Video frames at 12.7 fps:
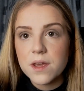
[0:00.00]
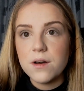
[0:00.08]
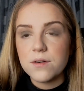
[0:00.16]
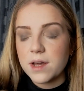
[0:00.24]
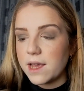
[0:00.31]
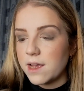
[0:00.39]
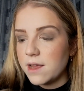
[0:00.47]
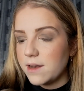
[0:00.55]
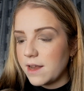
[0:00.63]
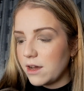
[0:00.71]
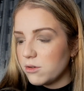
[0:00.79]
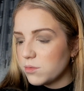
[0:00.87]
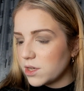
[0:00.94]
Okay, and
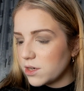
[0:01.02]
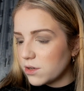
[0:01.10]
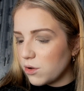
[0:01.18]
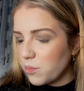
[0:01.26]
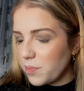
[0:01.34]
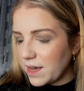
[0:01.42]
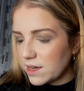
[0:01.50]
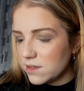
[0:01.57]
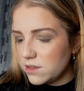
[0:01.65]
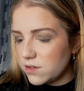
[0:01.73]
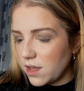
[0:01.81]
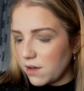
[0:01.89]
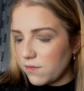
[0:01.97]
now I'm gonna go back
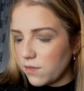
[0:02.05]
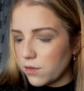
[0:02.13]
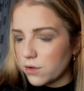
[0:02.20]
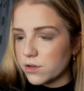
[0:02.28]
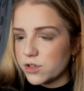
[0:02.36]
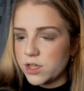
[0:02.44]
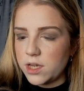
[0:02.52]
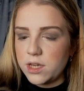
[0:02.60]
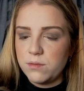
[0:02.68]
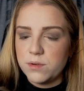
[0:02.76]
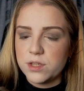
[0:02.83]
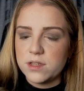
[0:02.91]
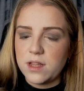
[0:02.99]
into that Fleur shade,
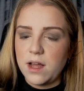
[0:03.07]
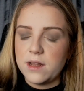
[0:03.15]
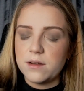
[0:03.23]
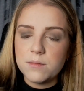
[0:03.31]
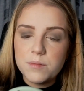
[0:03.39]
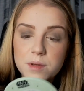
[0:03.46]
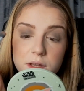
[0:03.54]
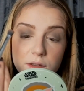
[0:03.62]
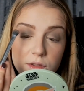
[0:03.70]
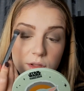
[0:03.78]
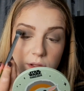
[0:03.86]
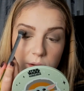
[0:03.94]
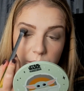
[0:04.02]
which is that
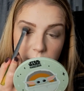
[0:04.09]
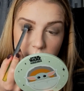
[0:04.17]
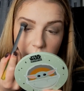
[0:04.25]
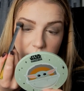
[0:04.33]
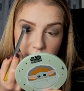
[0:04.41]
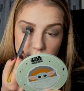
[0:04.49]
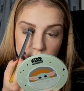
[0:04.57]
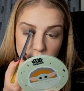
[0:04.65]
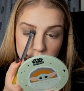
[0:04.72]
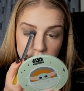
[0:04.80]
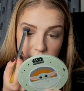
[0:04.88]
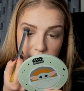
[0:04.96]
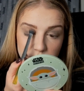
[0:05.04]
peachy brown shade,
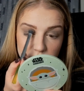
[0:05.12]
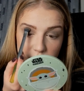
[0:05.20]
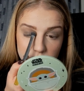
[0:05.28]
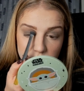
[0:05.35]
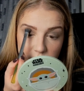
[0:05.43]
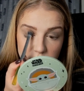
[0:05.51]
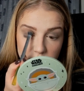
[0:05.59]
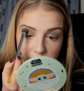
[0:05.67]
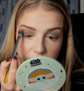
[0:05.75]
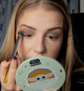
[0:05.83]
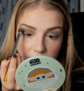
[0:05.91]
and I'm just gonna